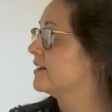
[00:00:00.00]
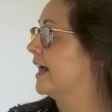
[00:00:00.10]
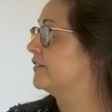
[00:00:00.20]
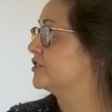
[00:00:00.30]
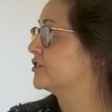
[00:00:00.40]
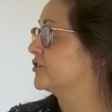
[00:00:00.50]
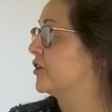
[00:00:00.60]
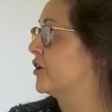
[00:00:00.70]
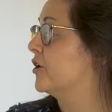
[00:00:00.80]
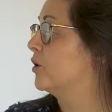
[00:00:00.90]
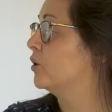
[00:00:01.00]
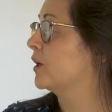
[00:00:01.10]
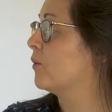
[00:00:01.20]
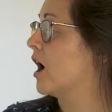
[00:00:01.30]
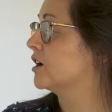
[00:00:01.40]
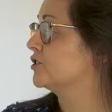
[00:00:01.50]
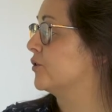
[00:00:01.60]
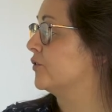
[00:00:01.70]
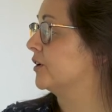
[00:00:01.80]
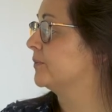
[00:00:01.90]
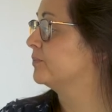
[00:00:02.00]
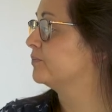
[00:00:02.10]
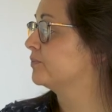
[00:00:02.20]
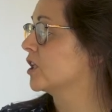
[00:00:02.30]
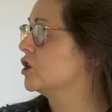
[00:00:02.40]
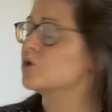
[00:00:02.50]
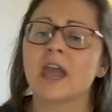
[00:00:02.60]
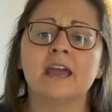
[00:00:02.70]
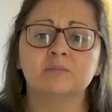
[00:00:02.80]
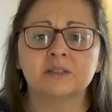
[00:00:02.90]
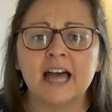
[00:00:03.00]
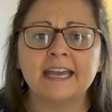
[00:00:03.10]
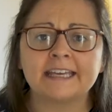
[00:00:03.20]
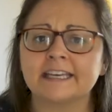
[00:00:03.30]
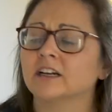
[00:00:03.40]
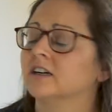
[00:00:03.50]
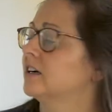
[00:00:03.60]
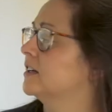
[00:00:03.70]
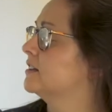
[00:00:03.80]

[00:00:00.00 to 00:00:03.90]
Kevin slowly walked over. You can't play here,